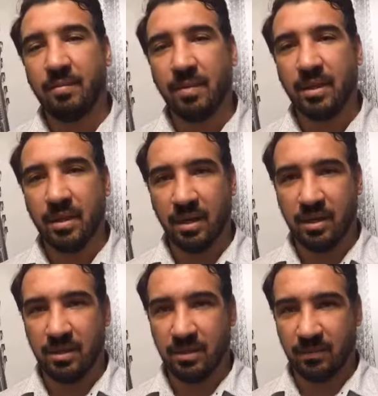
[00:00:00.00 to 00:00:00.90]

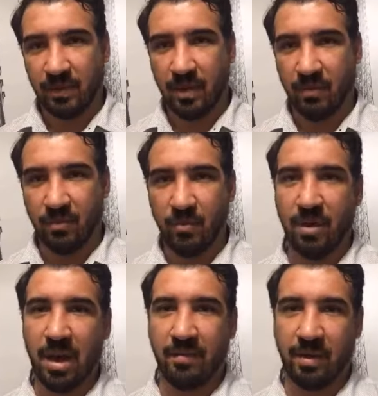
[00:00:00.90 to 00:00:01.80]
because if you
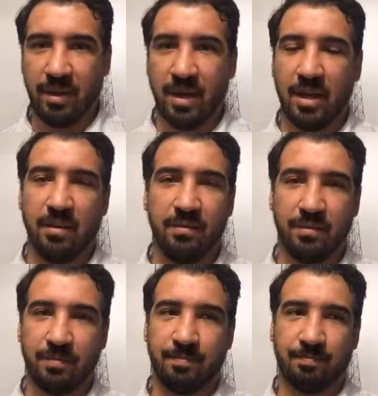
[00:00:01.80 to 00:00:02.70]
have any kind of
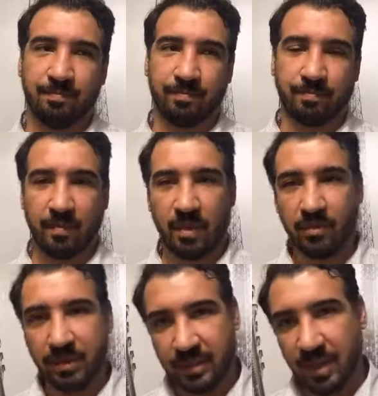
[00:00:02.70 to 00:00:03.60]

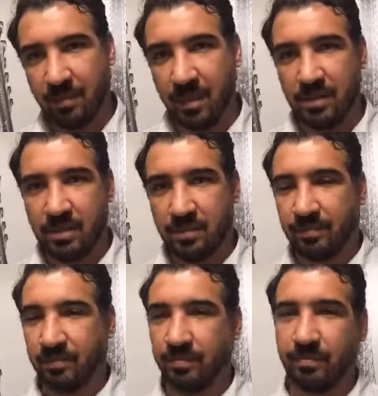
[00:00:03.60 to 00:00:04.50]
resentments,
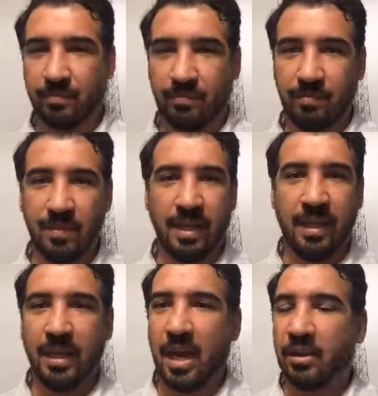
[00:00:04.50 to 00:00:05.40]

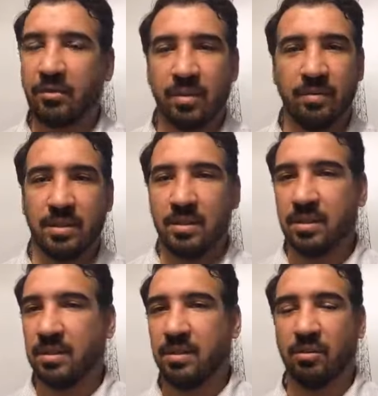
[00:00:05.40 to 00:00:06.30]
any kind of
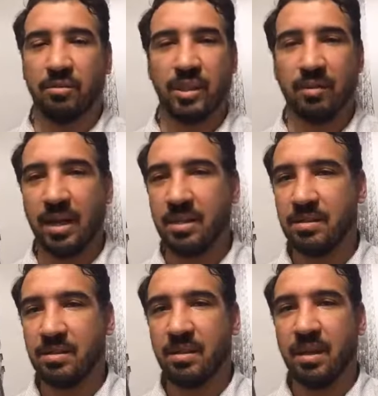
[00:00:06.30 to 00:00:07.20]
grievances or
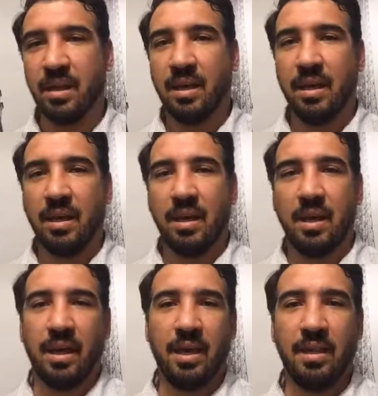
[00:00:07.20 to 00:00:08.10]
regrets,
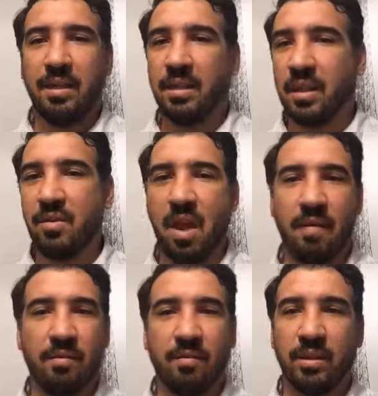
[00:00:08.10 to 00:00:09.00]
anything that you
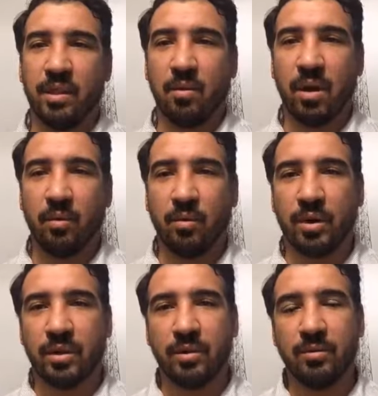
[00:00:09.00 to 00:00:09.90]
haven't really quite
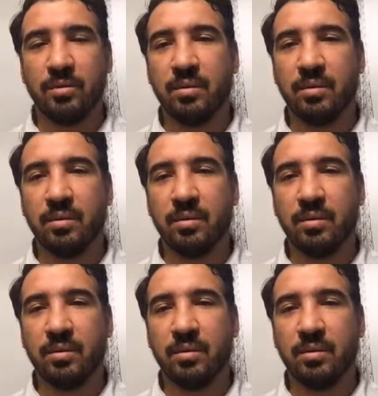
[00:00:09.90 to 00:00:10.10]
worked through,